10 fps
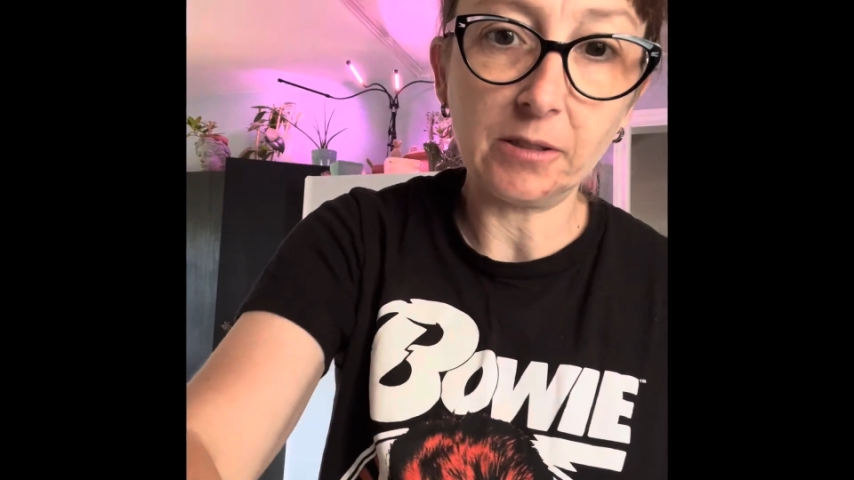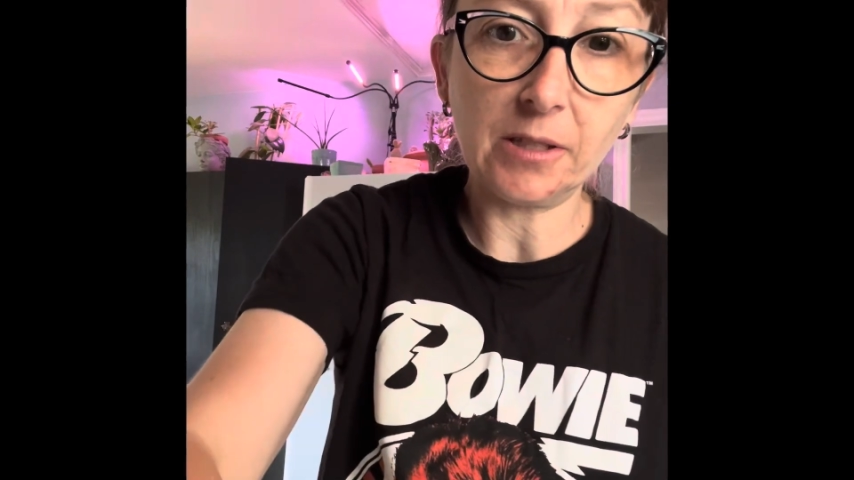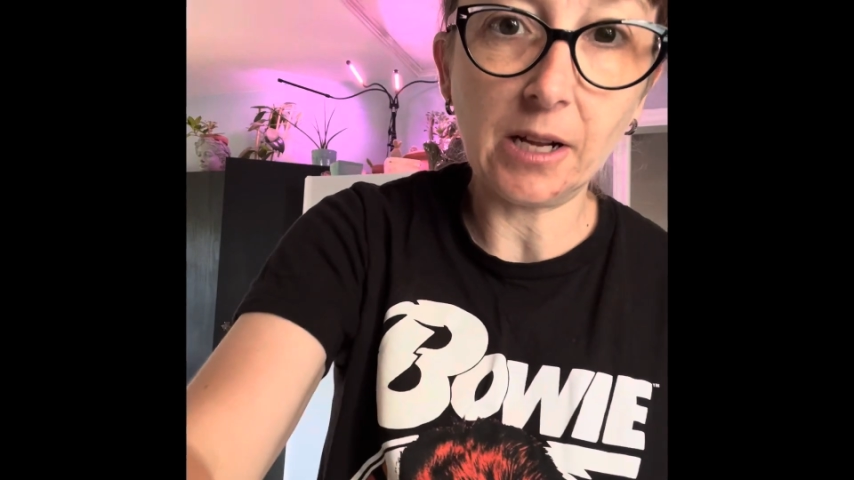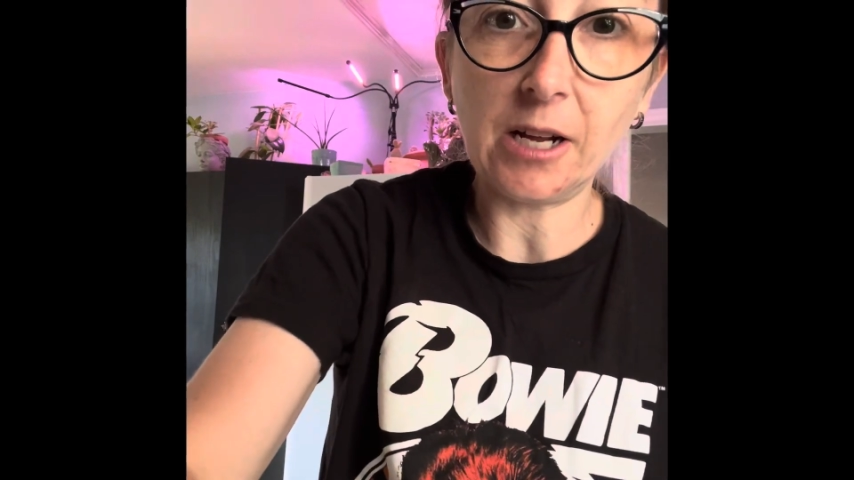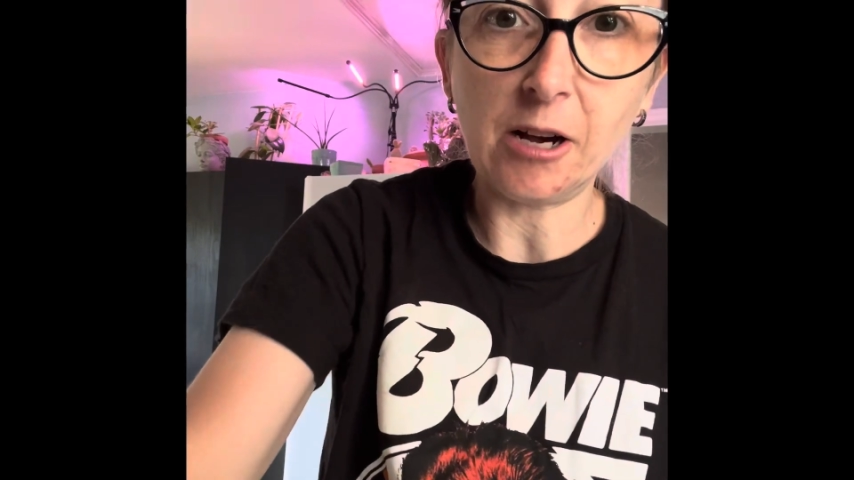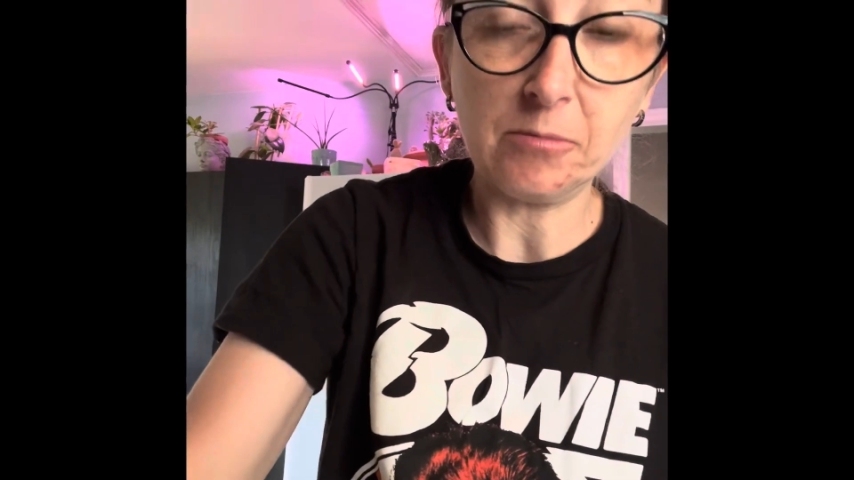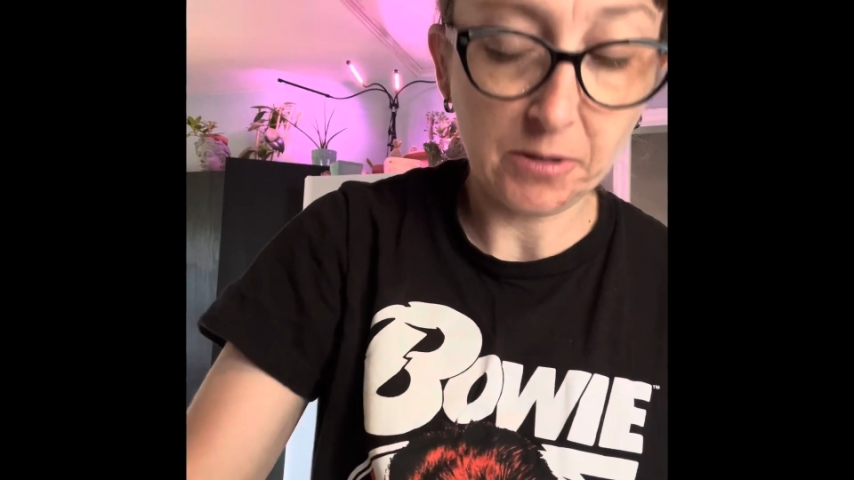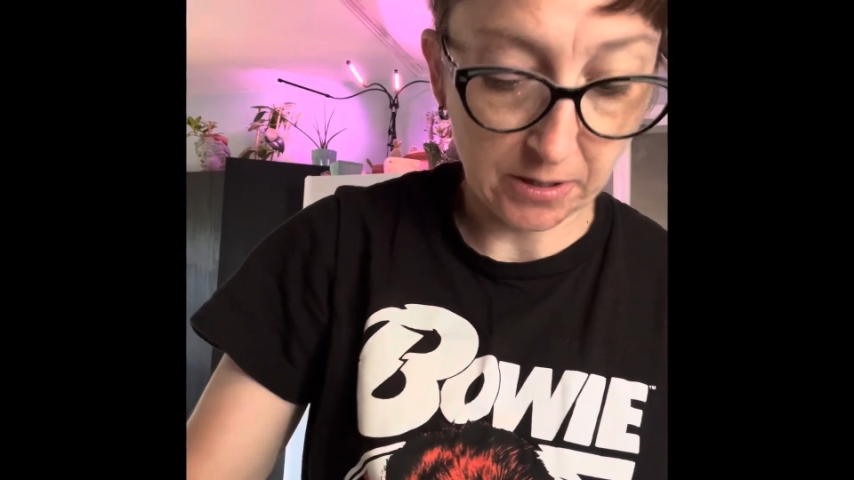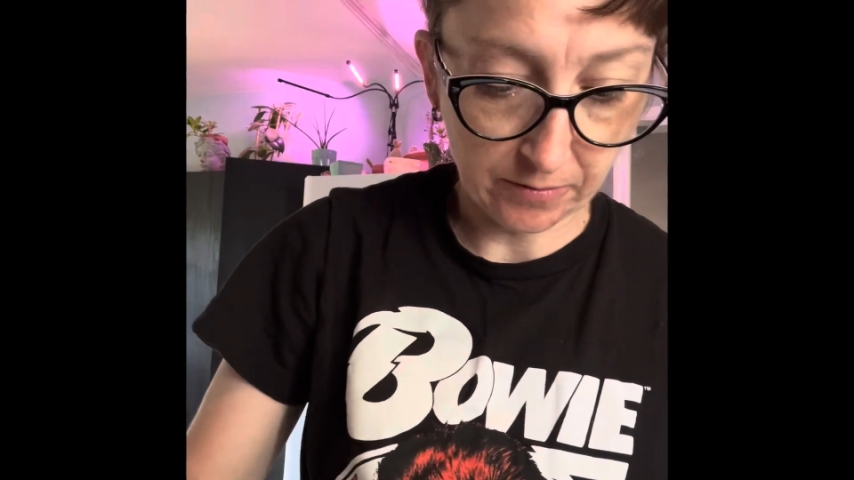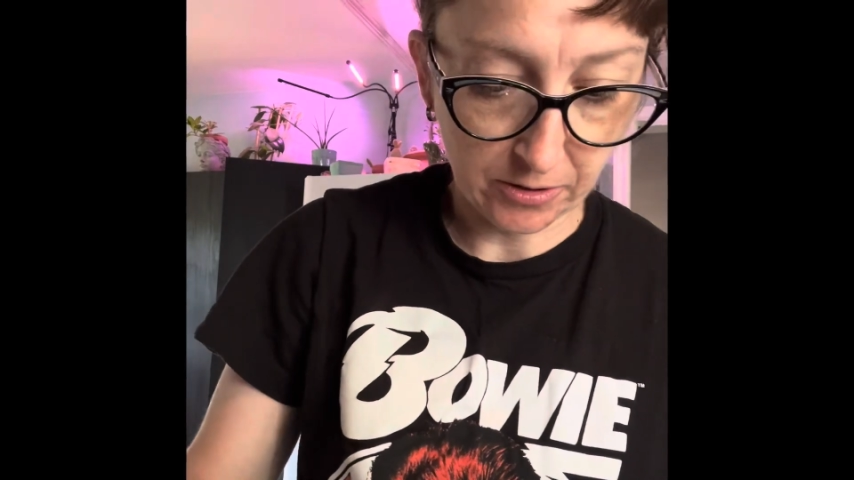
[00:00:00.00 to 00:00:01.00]
That
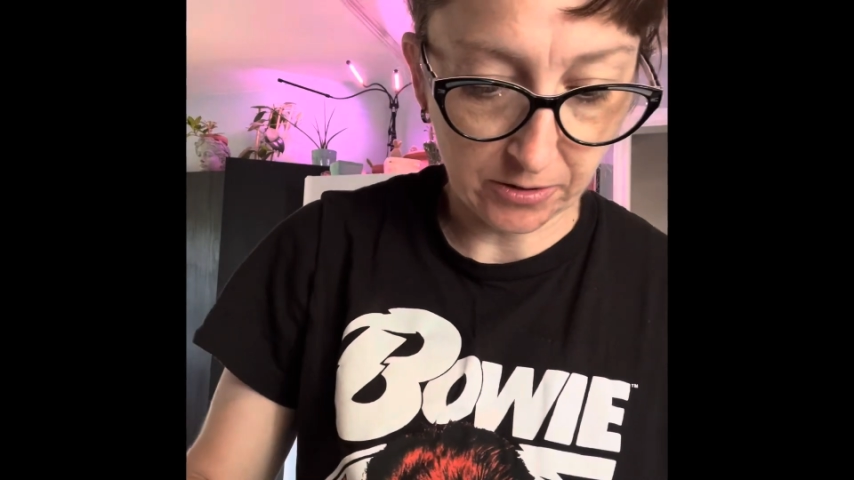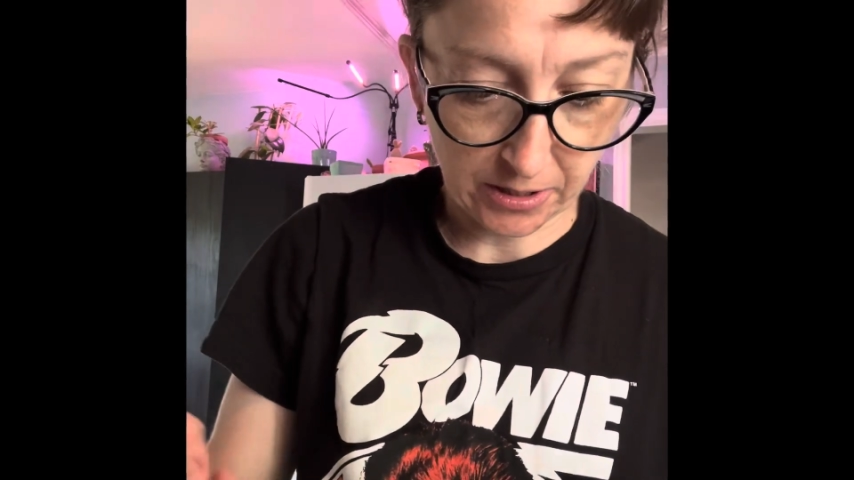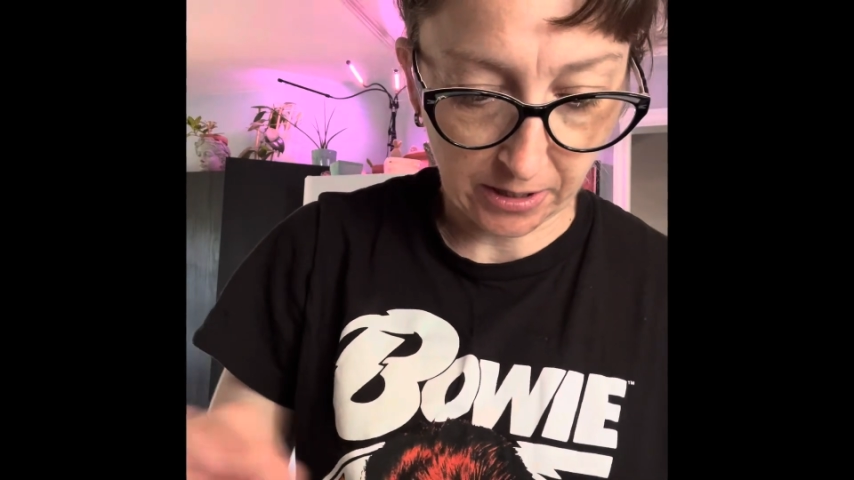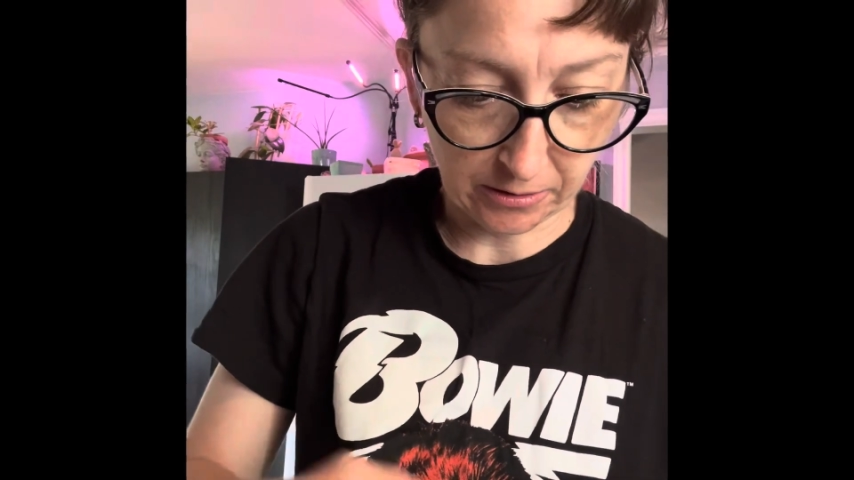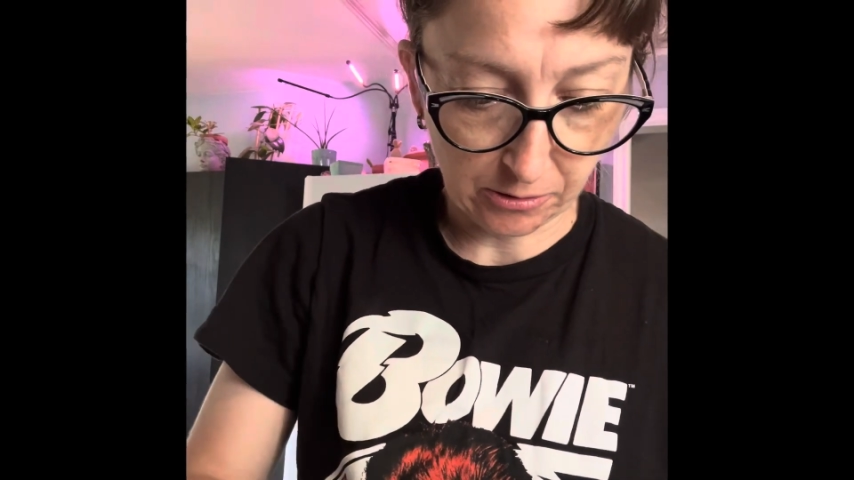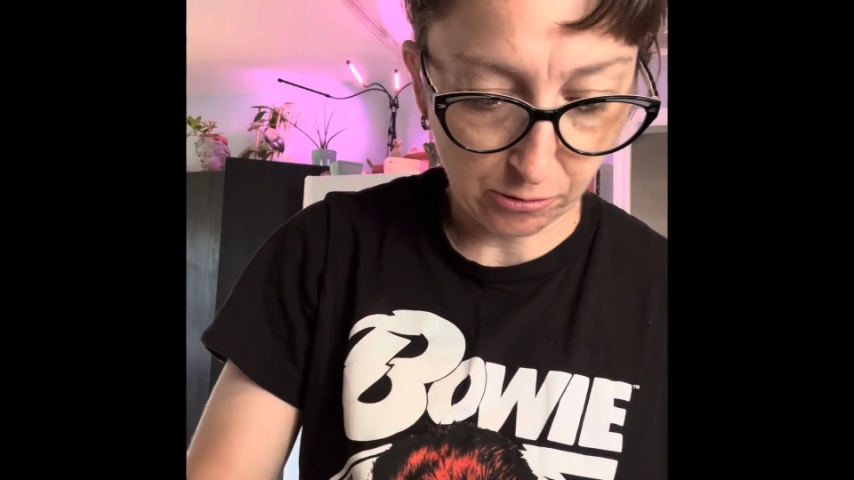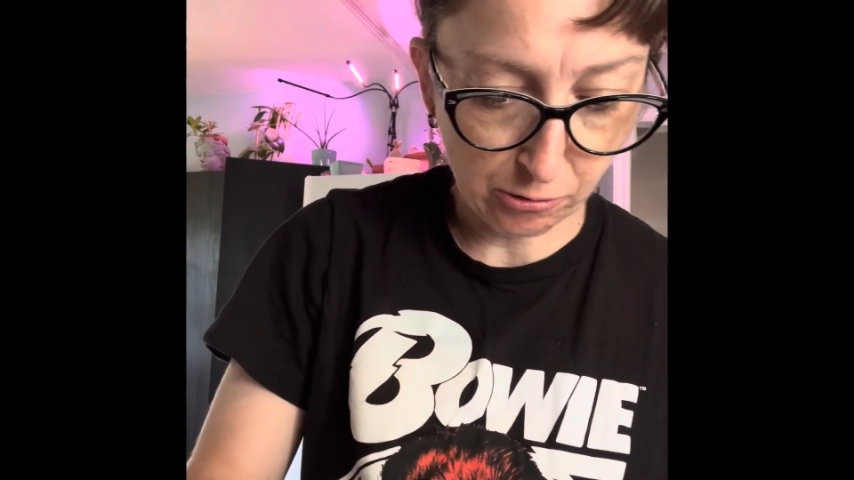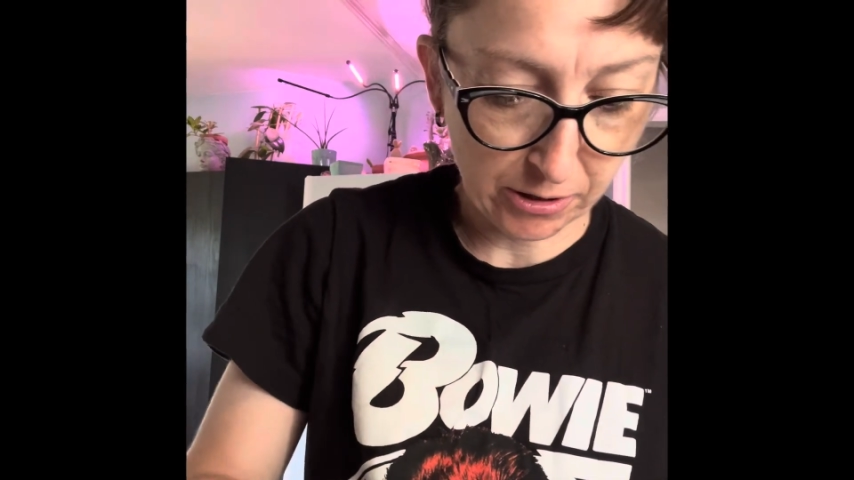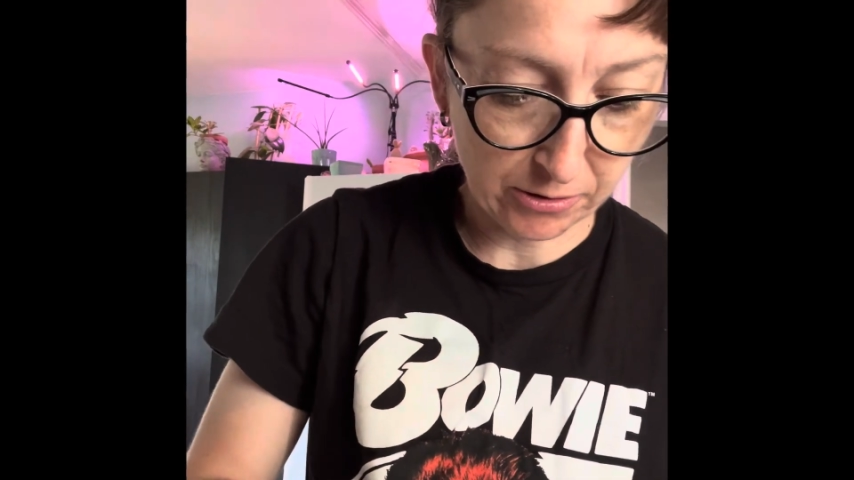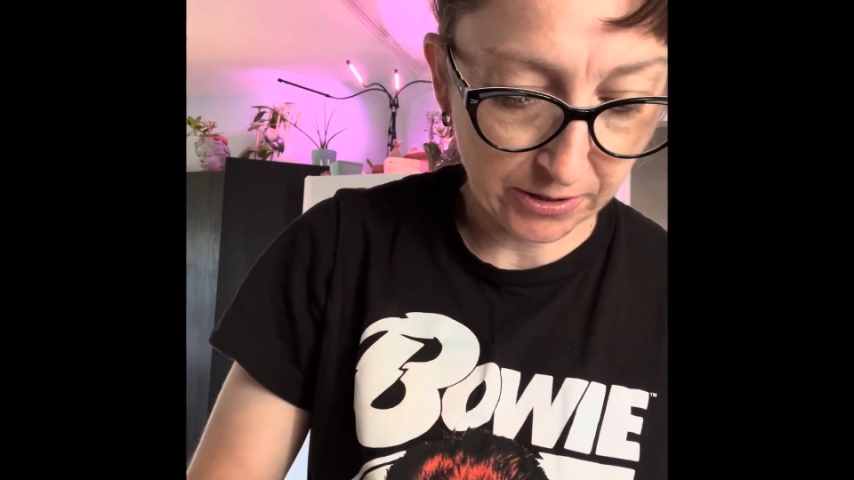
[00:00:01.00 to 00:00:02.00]
helps if there's any little
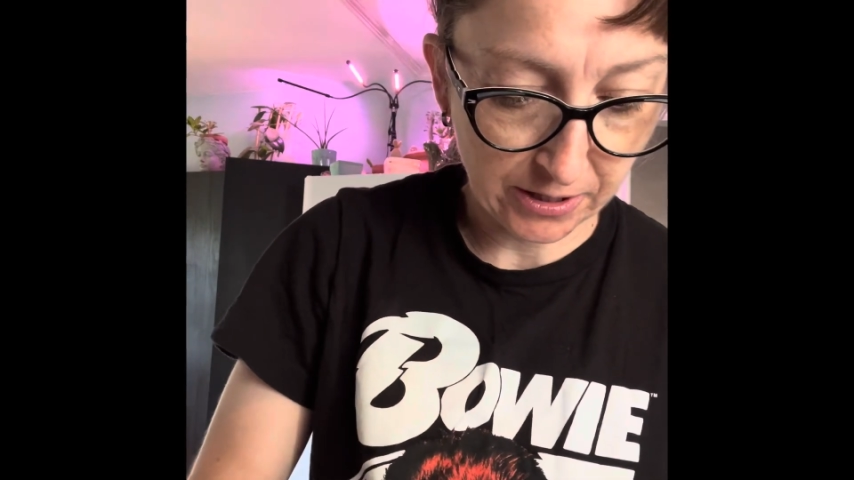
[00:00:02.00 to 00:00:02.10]
critters